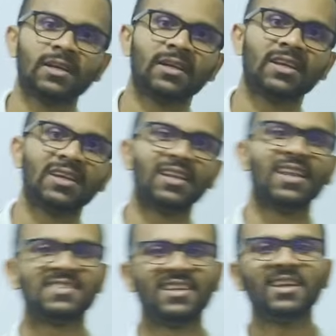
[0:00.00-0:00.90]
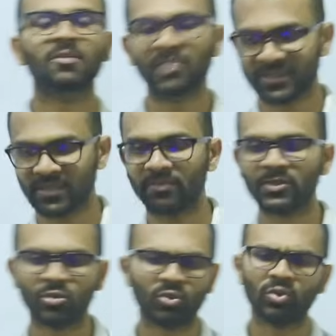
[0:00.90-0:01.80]
lesson complex numbers. So
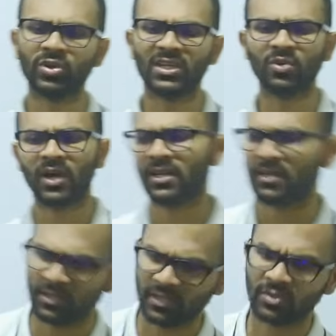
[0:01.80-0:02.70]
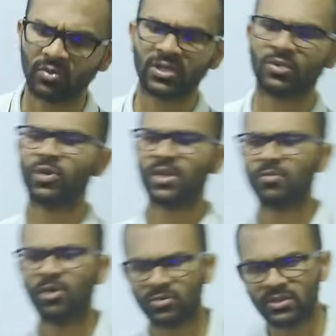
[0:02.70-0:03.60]
no need to hurry, no need to worry about the